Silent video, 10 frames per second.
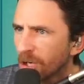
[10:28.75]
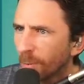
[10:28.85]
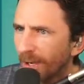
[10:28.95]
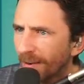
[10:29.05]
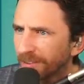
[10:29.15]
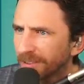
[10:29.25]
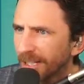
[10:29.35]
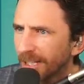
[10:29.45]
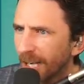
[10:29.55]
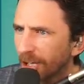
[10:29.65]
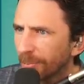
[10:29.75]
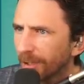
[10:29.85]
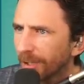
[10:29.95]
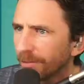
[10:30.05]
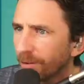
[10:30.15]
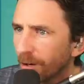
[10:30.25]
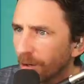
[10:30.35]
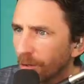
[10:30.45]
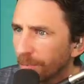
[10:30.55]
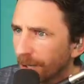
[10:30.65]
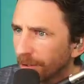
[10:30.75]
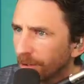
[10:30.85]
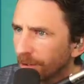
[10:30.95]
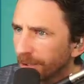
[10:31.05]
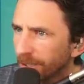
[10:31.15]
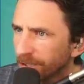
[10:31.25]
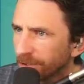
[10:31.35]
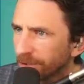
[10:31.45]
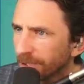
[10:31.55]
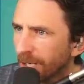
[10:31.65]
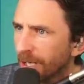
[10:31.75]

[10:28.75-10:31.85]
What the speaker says: We have to take accountability for our own medical conditions